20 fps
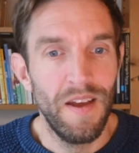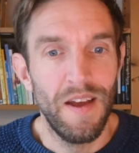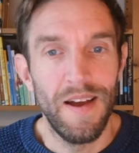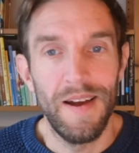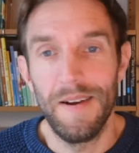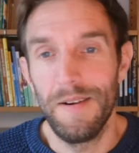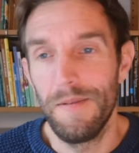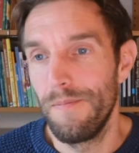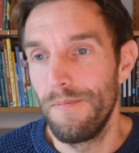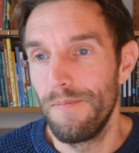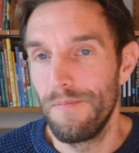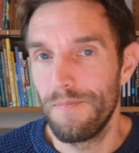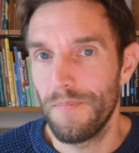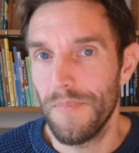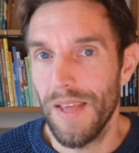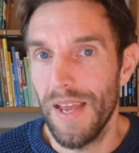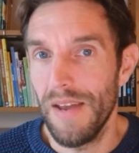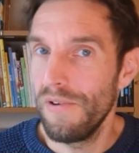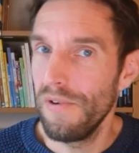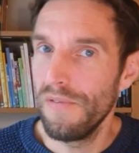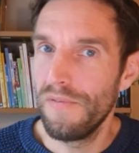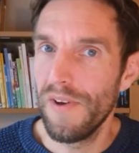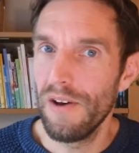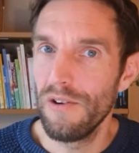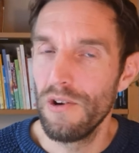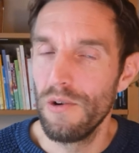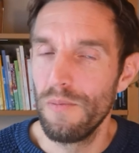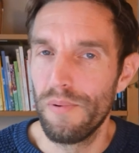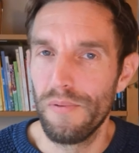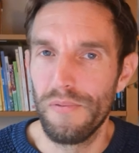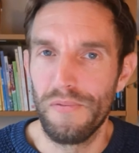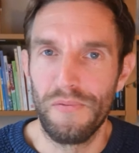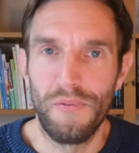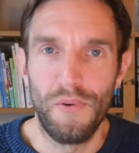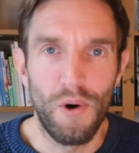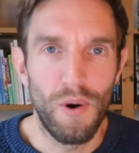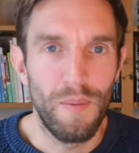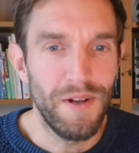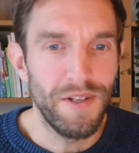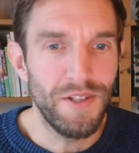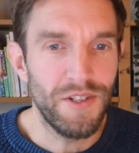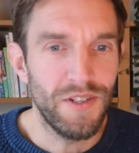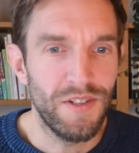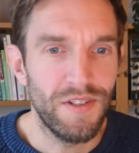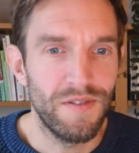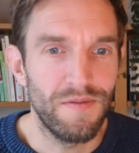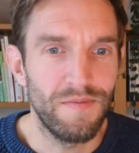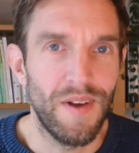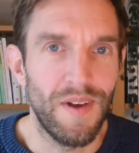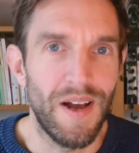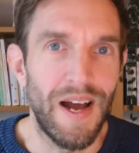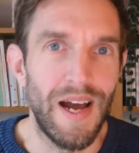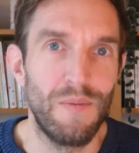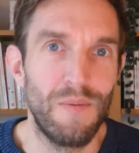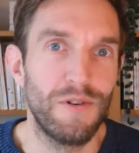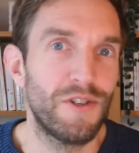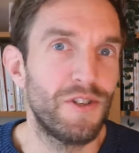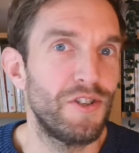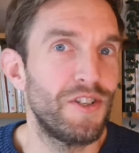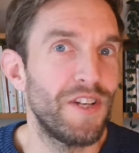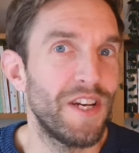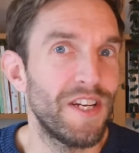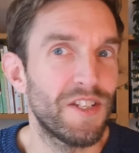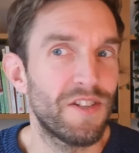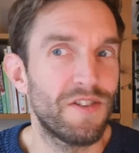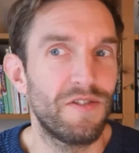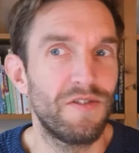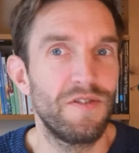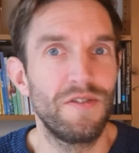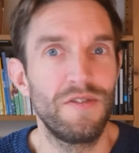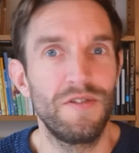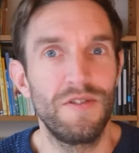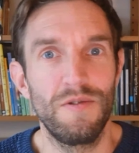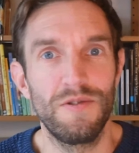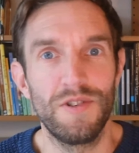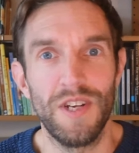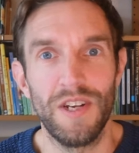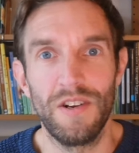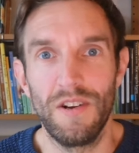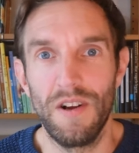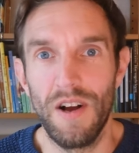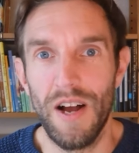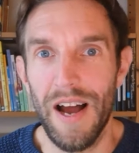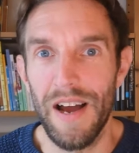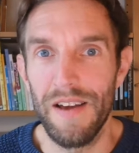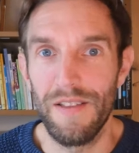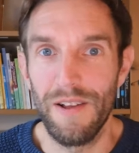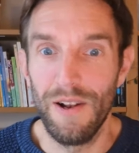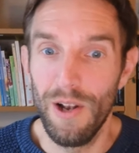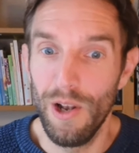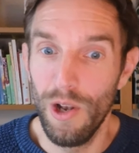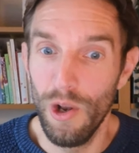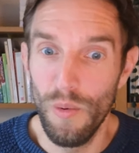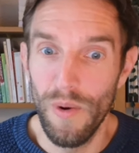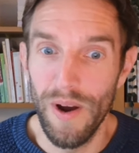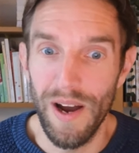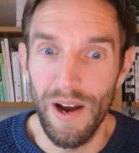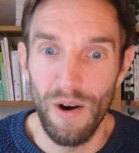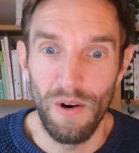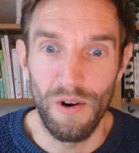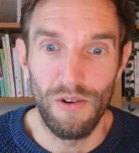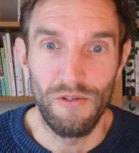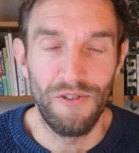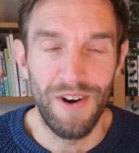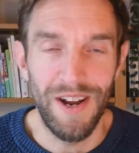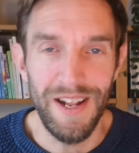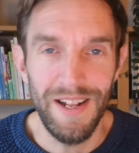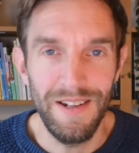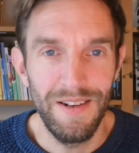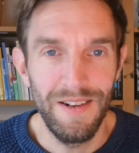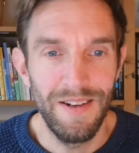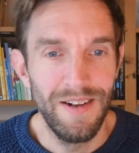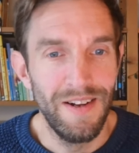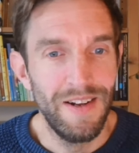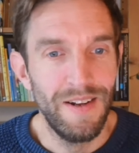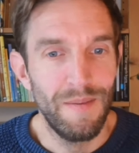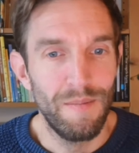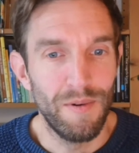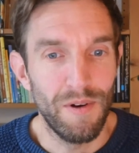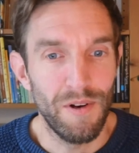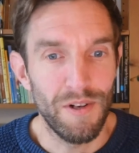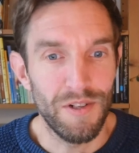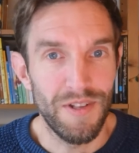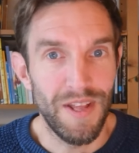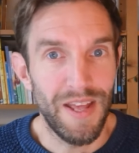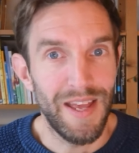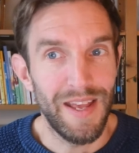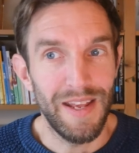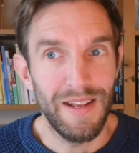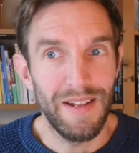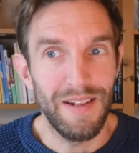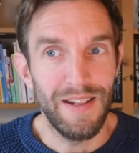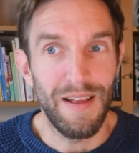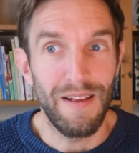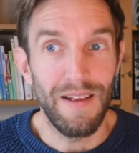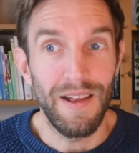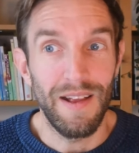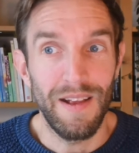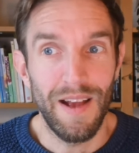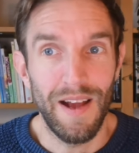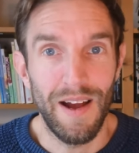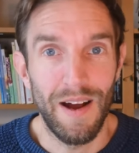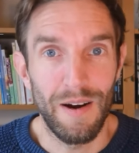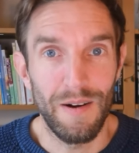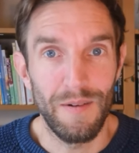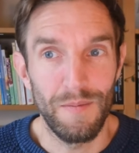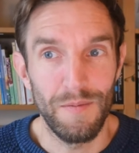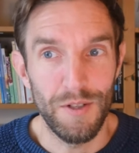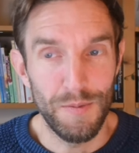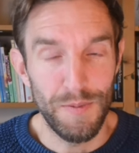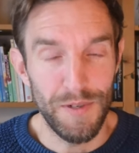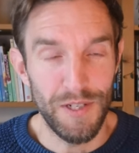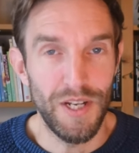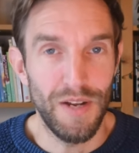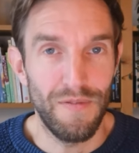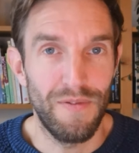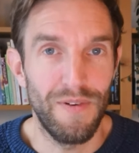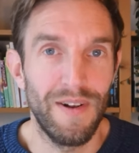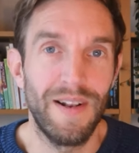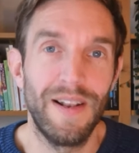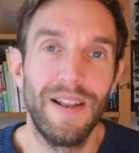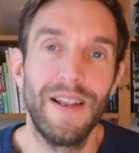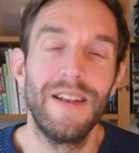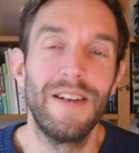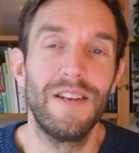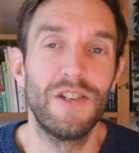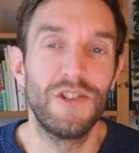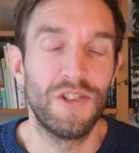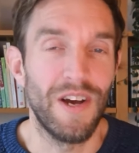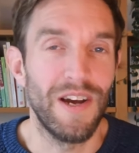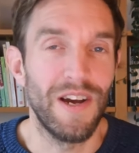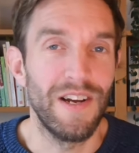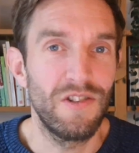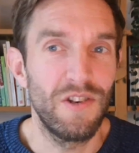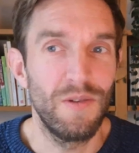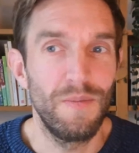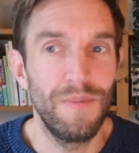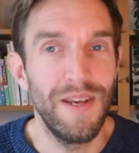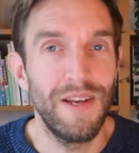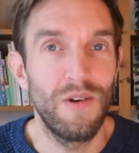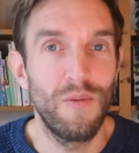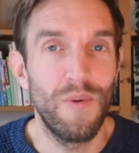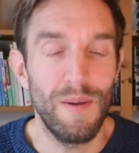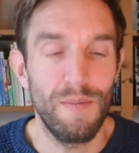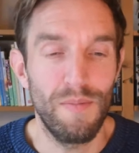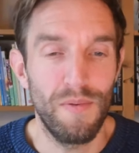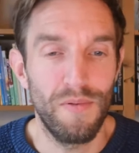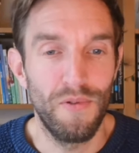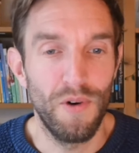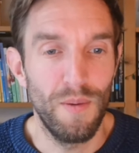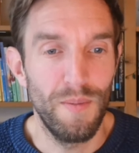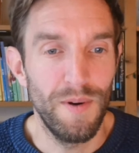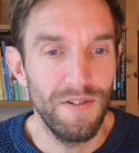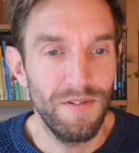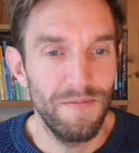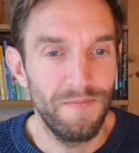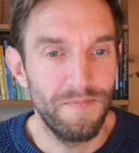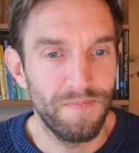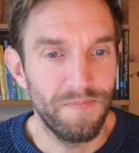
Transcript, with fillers: Um, if you value performance, I would suggest using either Lua or Wren because they they are specifically designed to be quite performant.